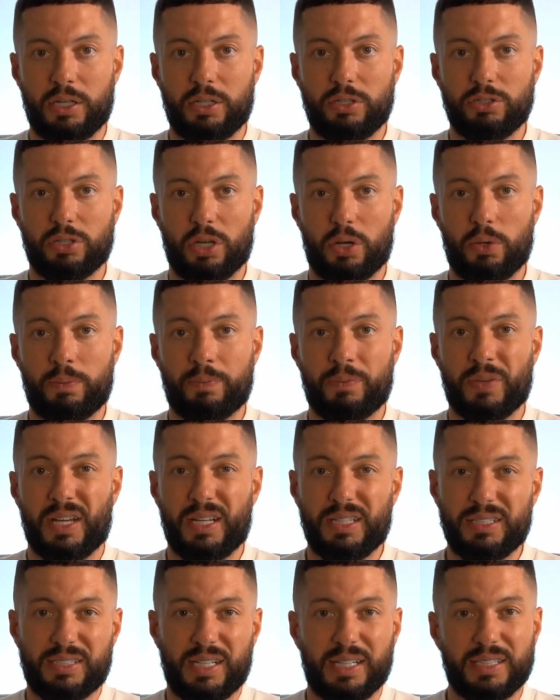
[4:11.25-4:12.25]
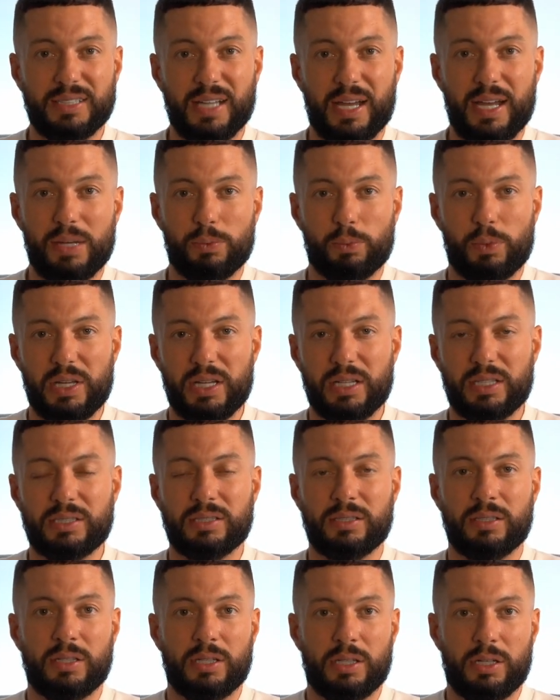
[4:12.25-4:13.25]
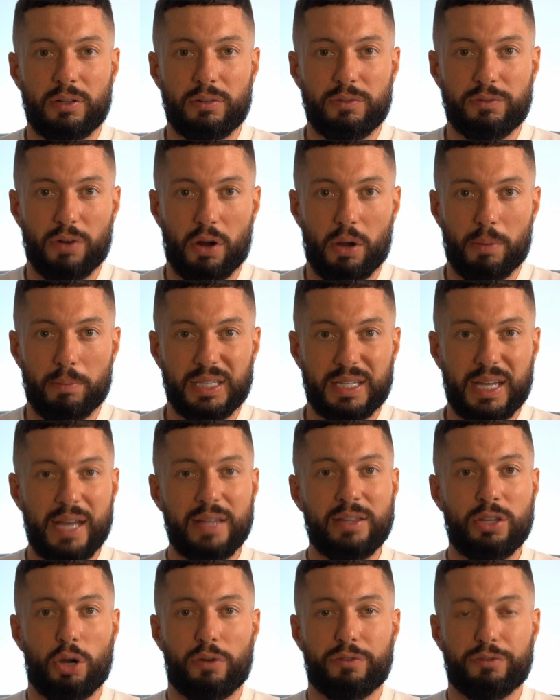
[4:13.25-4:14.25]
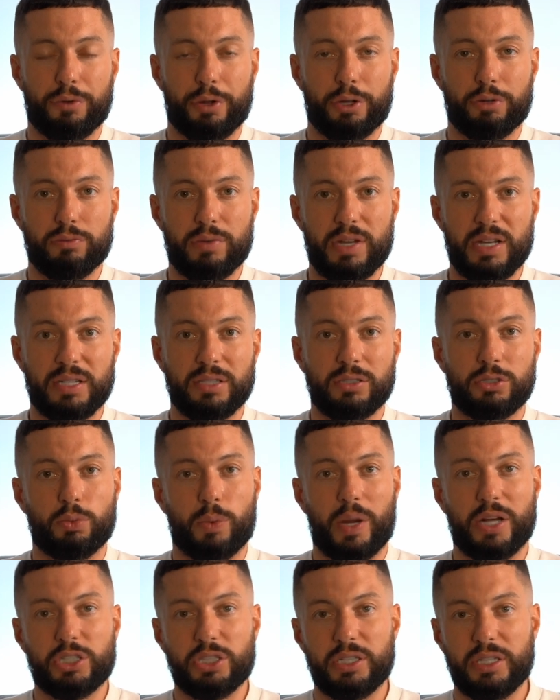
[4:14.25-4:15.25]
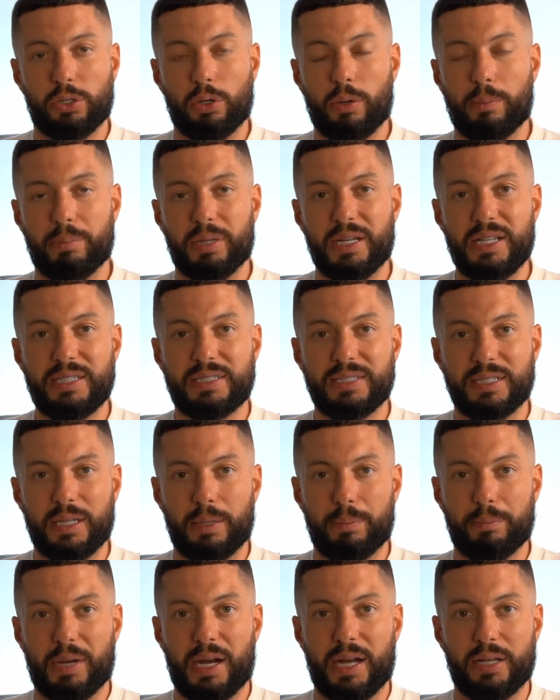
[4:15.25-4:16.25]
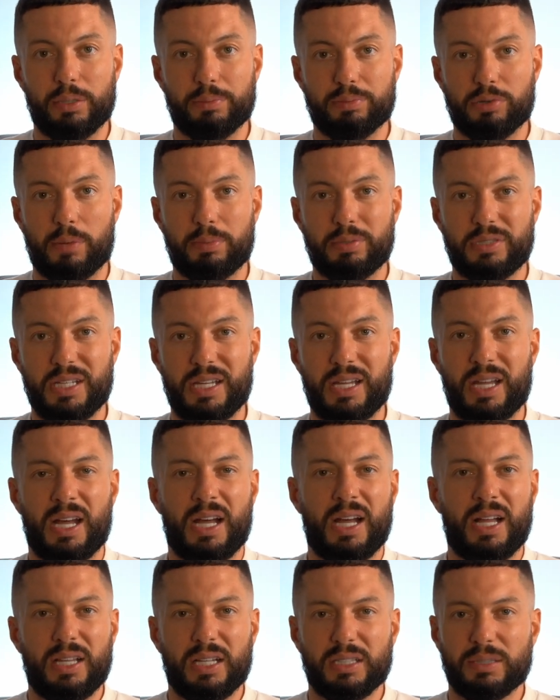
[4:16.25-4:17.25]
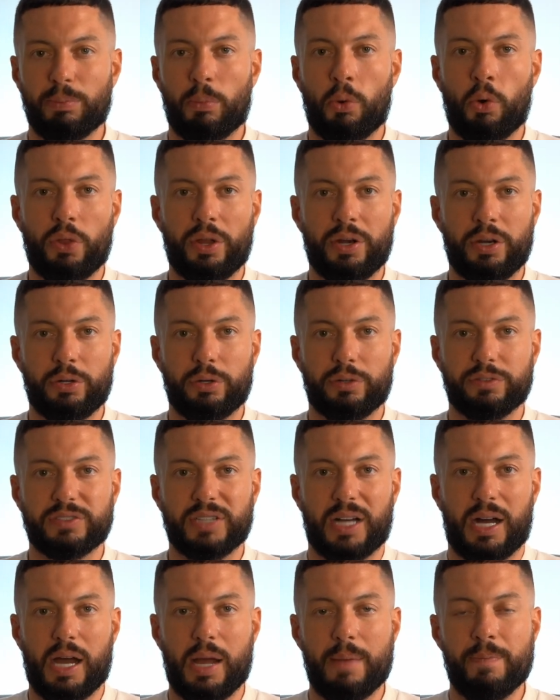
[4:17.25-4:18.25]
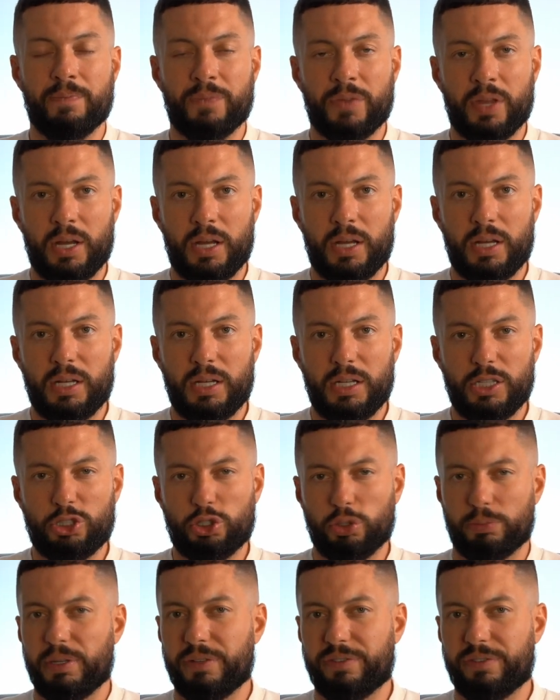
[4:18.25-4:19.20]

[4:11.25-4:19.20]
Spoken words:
So 6 to 8 weeks from getting the offer agreed to actually completing and buying the property, that's more than enough time. Should be